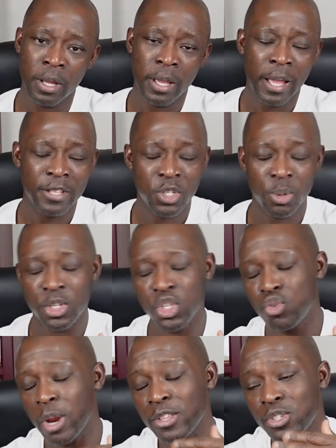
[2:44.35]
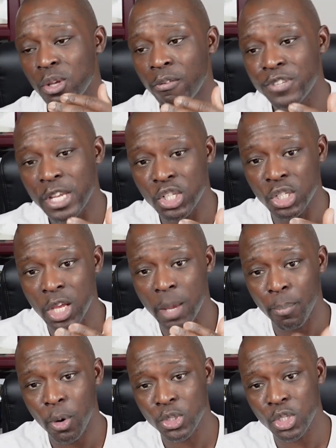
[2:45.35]
And so the strengths of such a
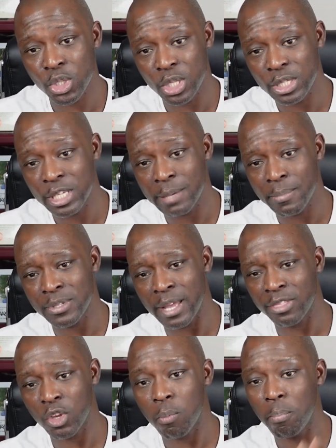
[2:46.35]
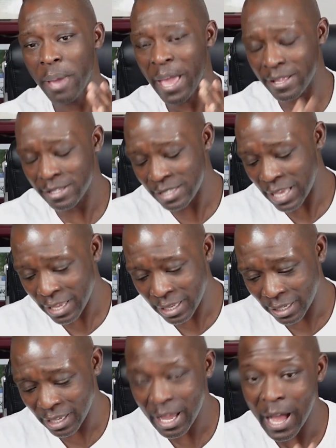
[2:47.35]
person to the team is that they're
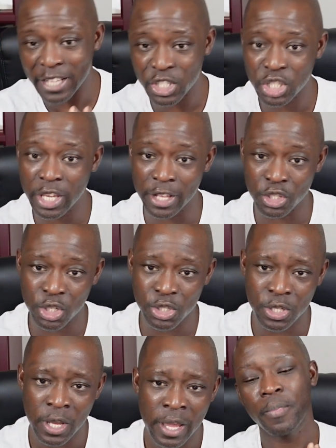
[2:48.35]
painstakingly conscientious,